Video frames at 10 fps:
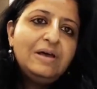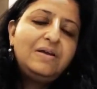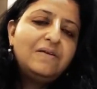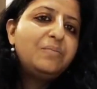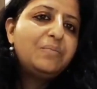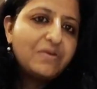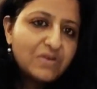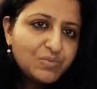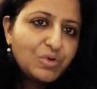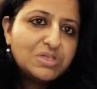developing
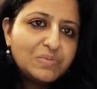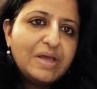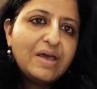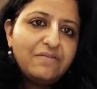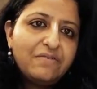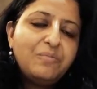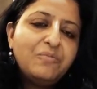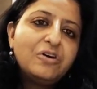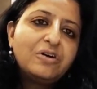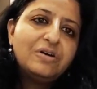responsible AI
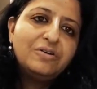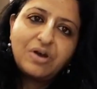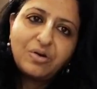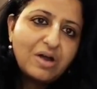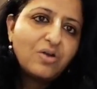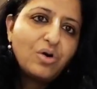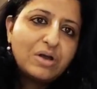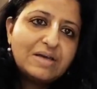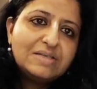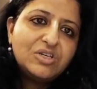framework uh, for our
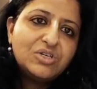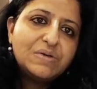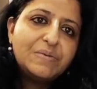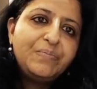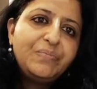organization.